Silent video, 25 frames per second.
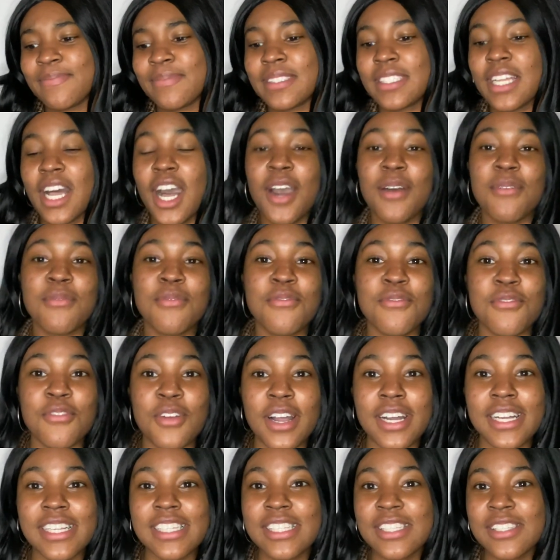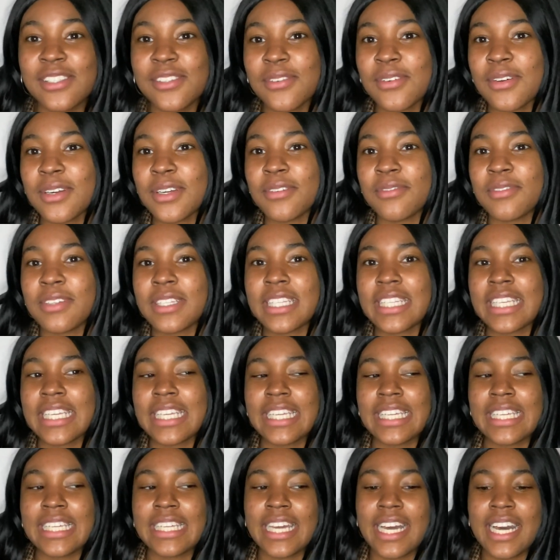upfront or
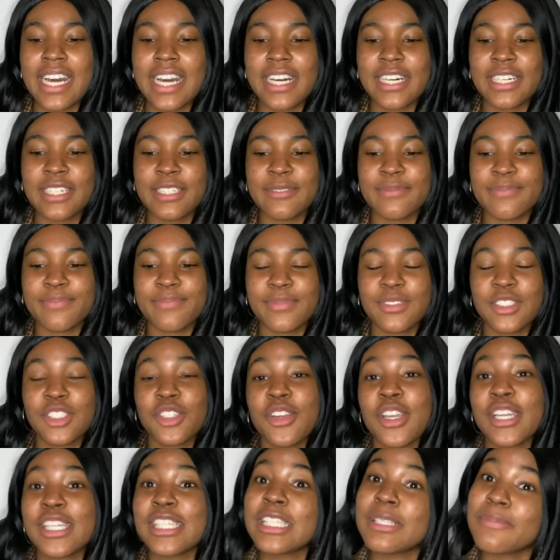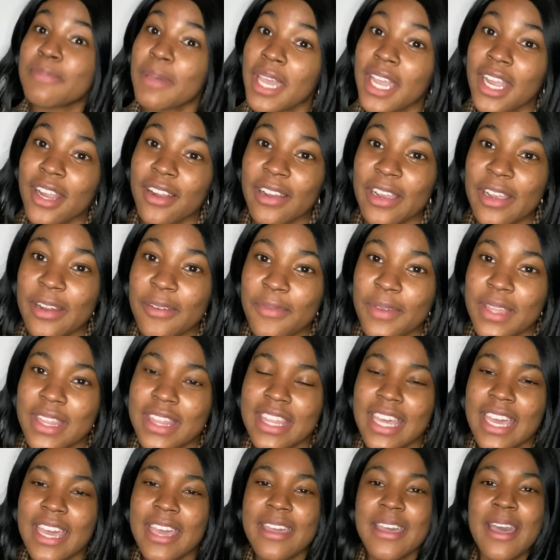really transparent with
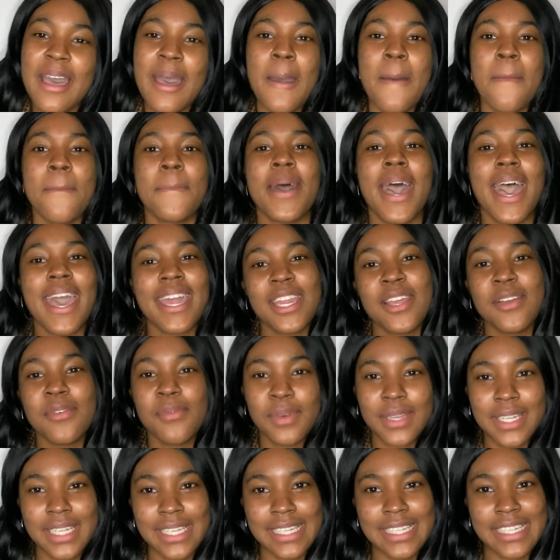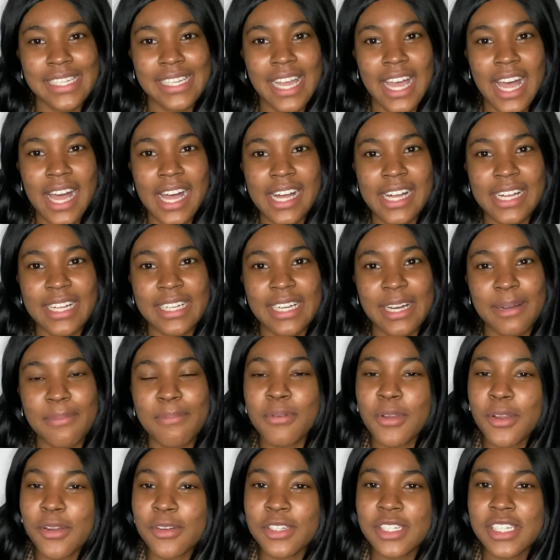it. But I didn't want to
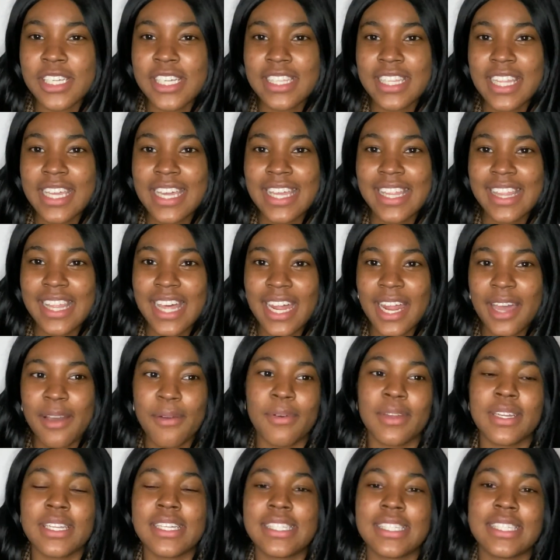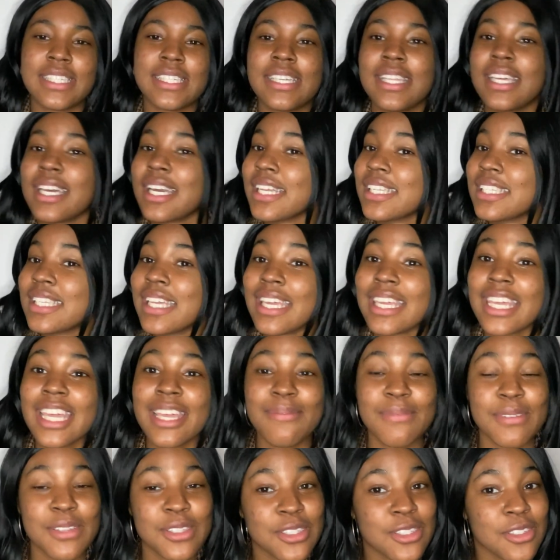approach it like that. I wanted to, like I said,
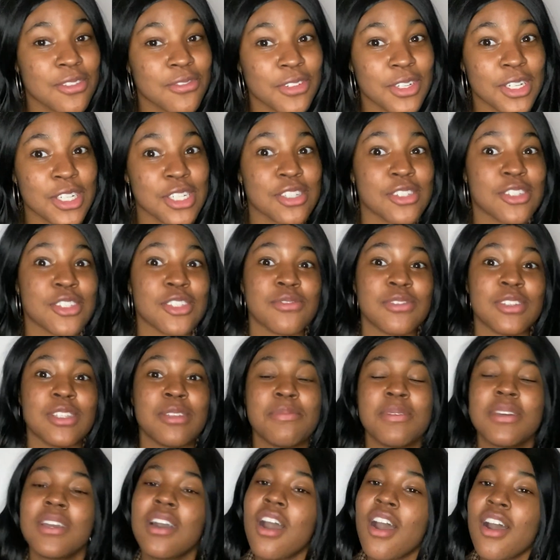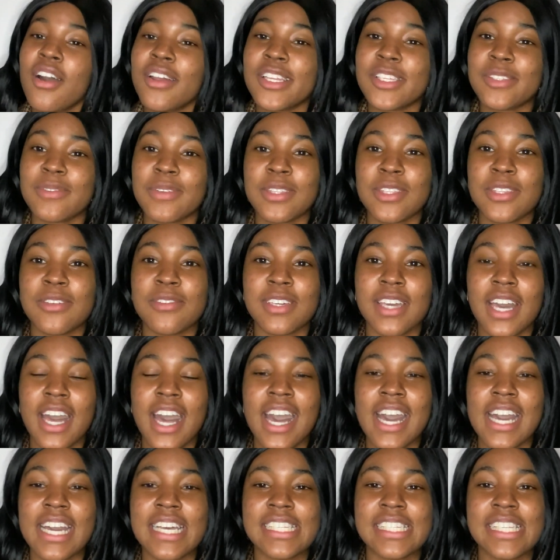keep it to Virgil, really be honest with you
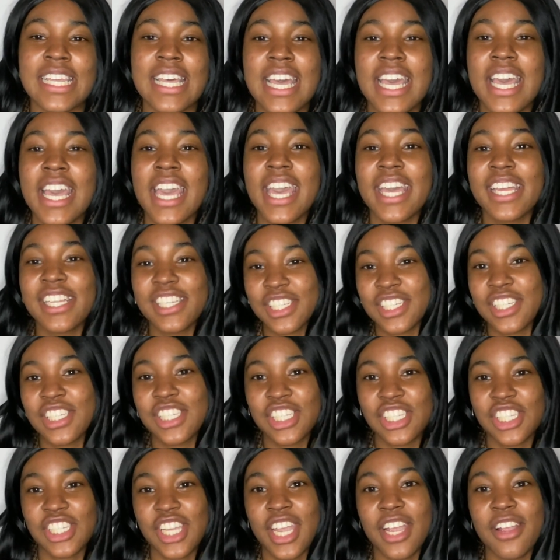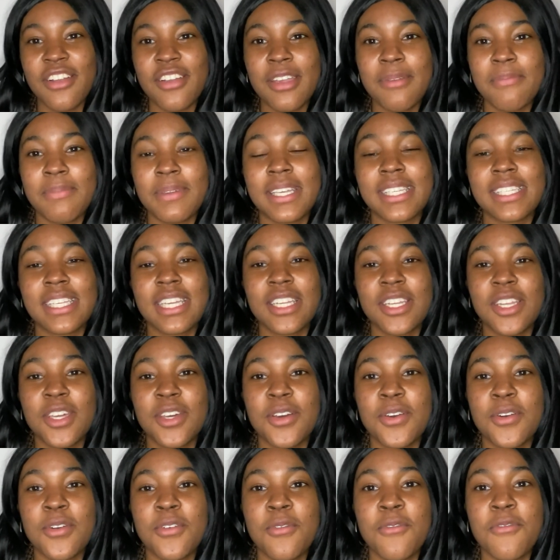guys and just share it, because I
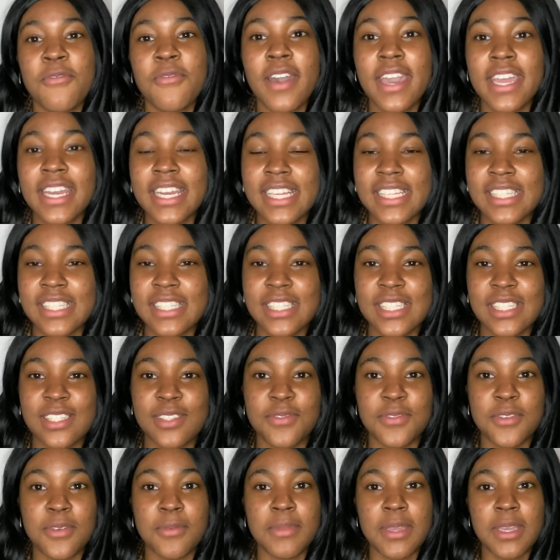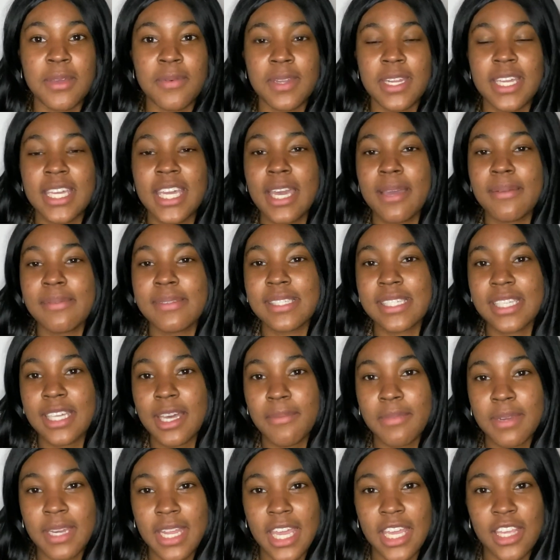know finances for me when it came to
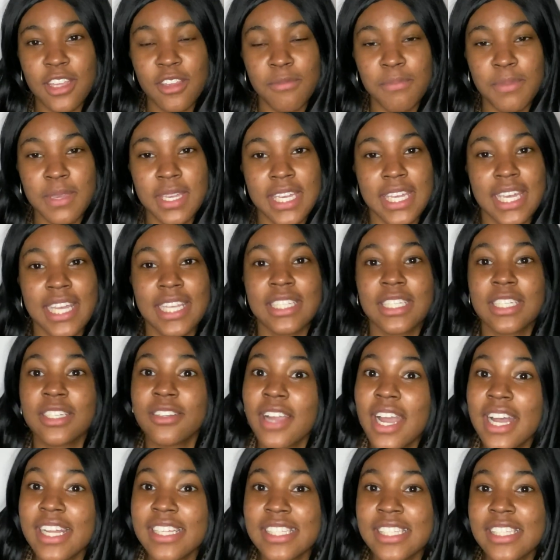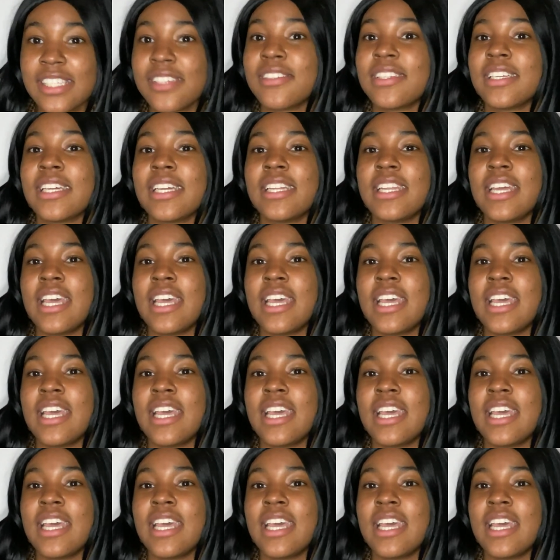coming to AUP as a grad student